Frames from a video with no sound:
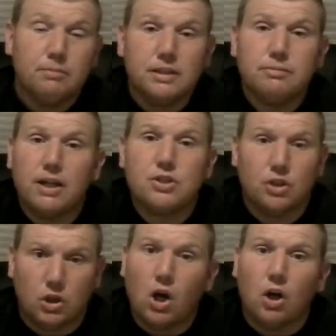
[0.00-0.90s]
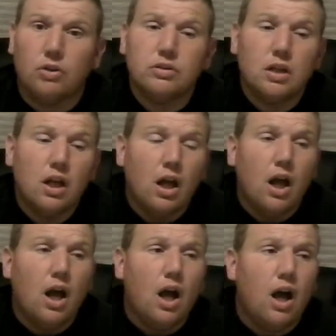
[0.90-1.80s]
best match on the card.
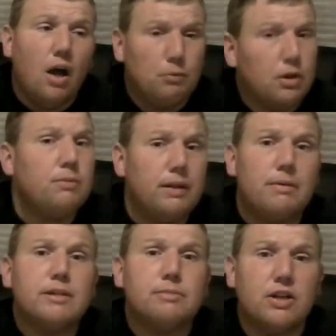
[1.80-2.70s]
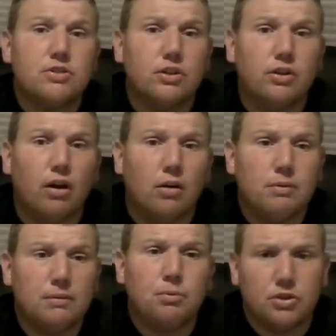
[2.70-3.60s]
Could be the best match on the card,
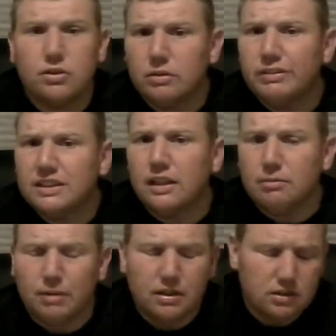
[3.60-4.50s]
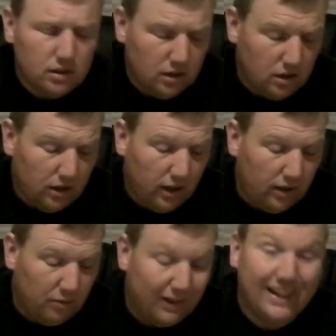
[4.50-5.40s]
but I'm pretty sure it'll be second best.
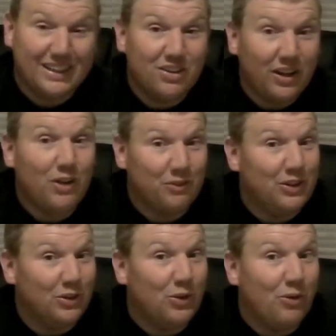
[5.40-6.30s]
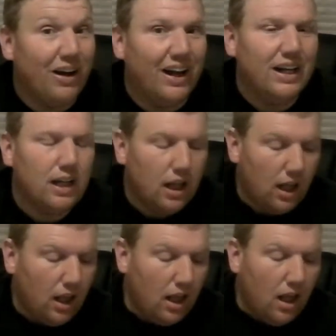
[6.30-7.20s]
And when I get to the other one, you'll know why.
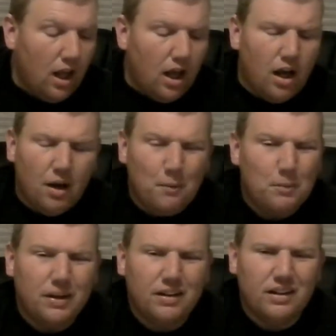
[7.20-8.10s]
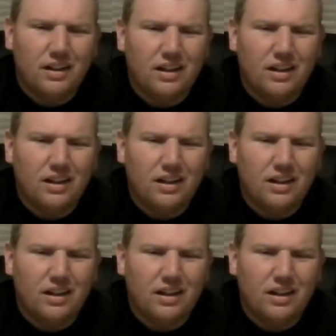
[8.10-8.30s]
But